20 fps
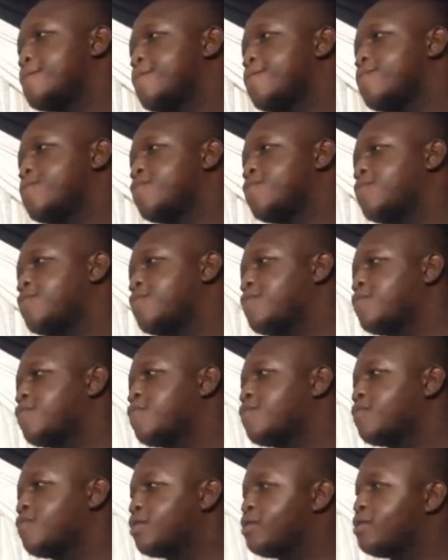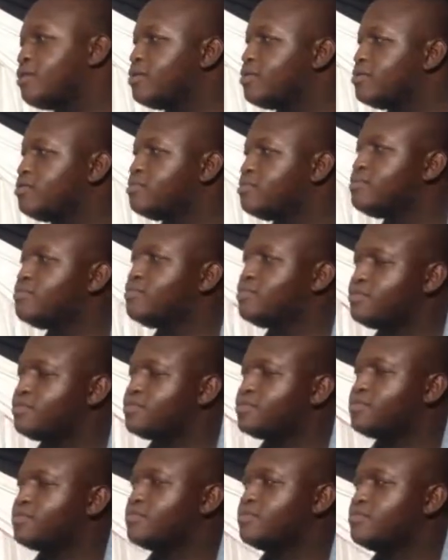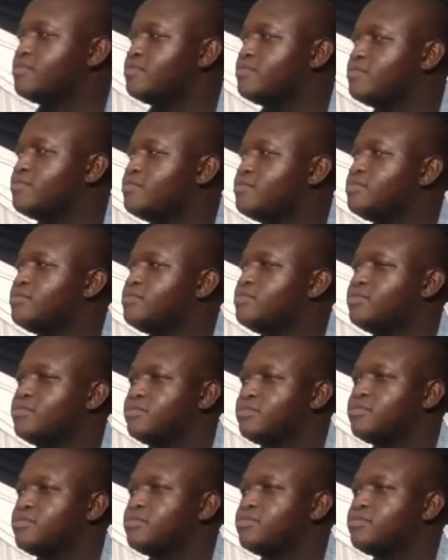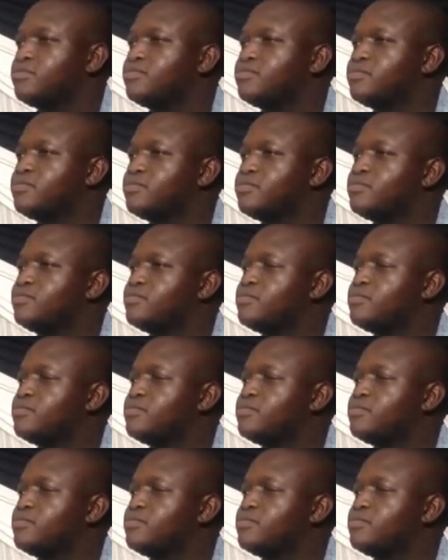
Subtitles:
(silent)